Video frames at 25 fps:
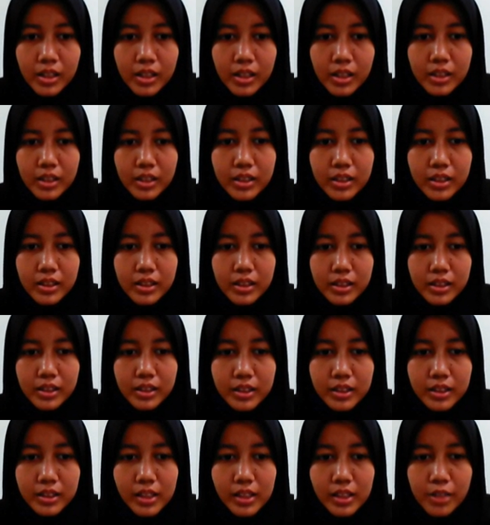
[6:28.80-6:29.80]

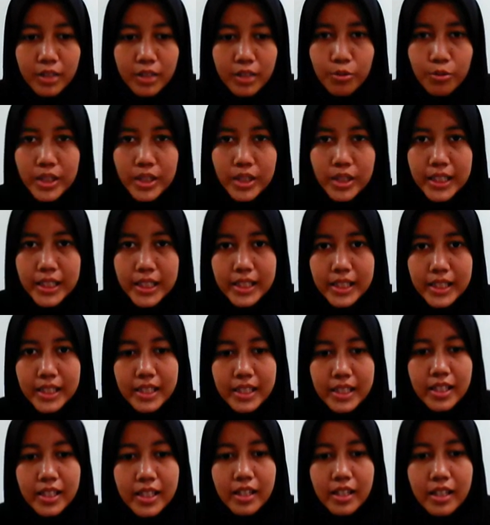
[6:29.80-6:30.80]
The last one is
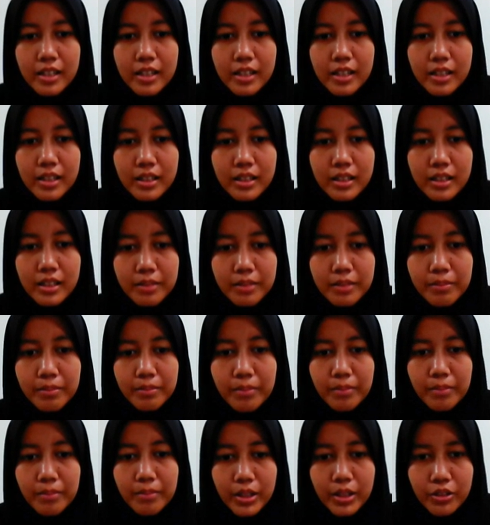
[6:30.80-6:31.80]
they are
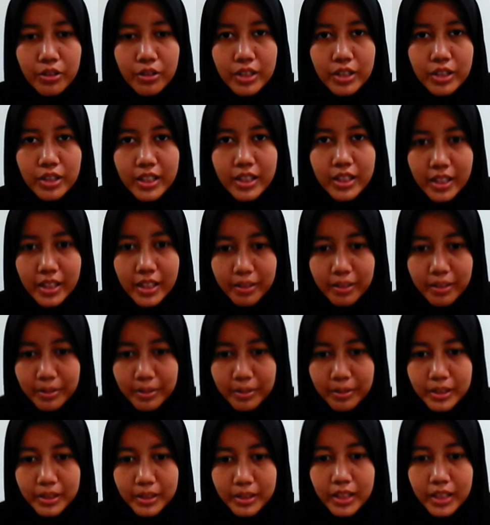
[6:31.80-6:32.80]

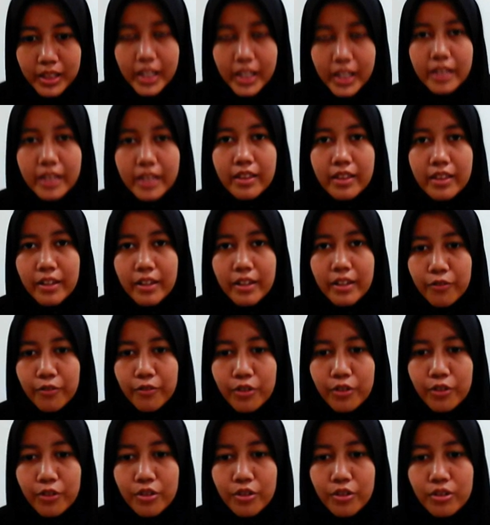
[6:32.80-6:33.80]
biodegradable and
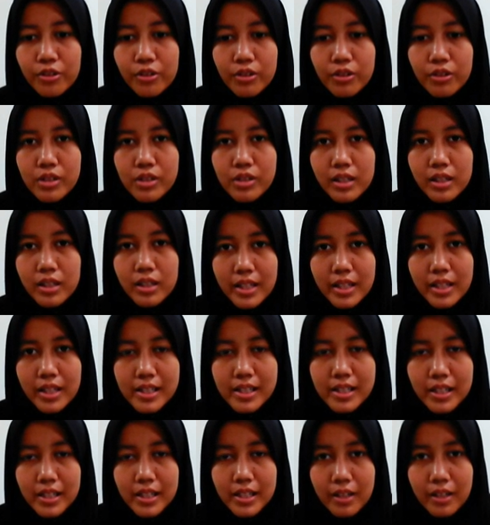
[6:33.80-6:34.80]
therefore cause
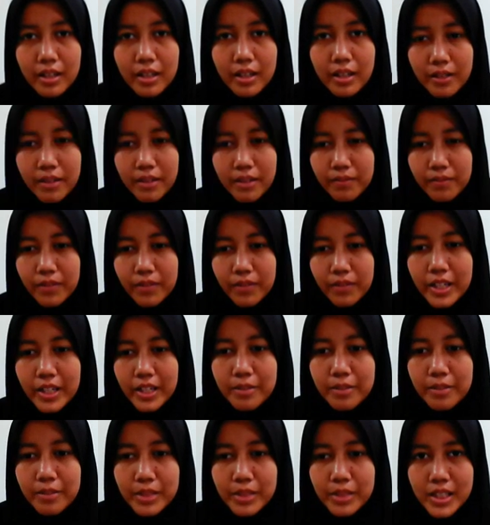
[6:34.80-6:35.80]
less
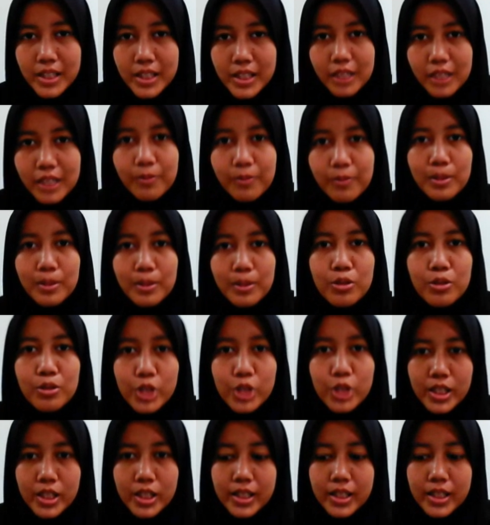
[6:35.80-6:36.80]
environmental
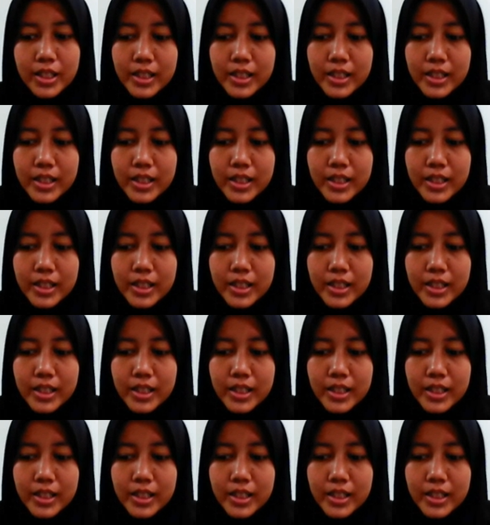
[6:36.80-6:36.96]
pollution.